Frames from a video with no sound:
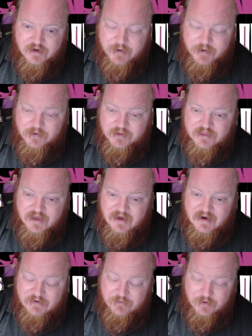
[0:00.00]
But with that,
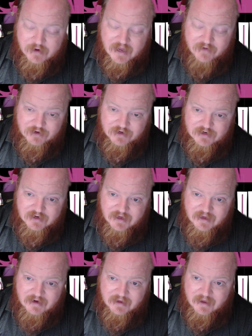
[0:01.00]
everyone have a good
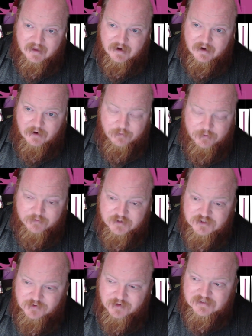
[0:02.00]
night, and I hope you
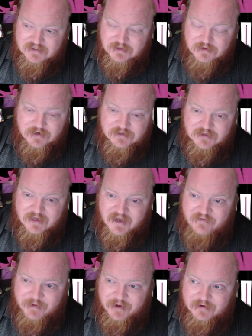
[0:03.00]
enjoyed this look into the
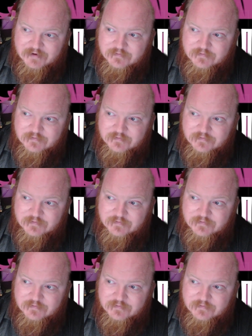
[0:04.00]
Hive Mind.